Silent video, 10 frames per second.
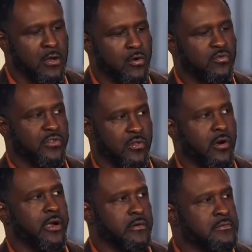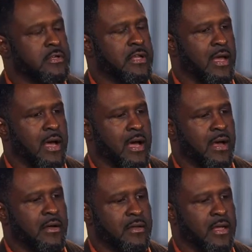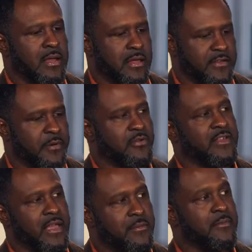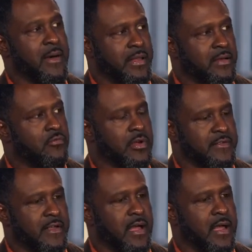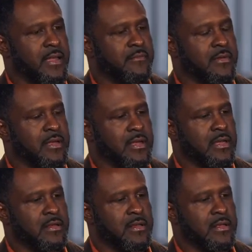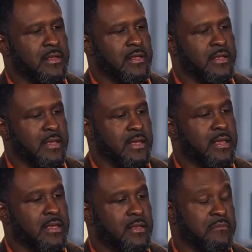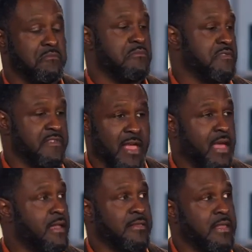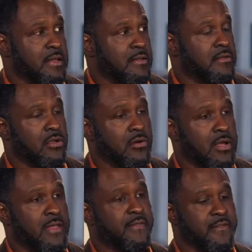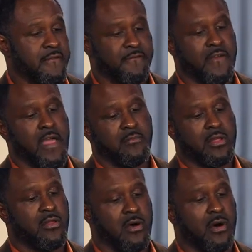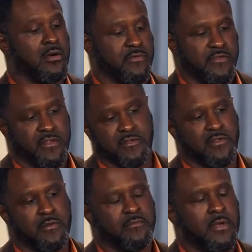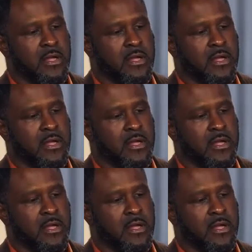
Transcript: who's a lawyer, and I spoke to him about it one time, and he said that, in the family law system,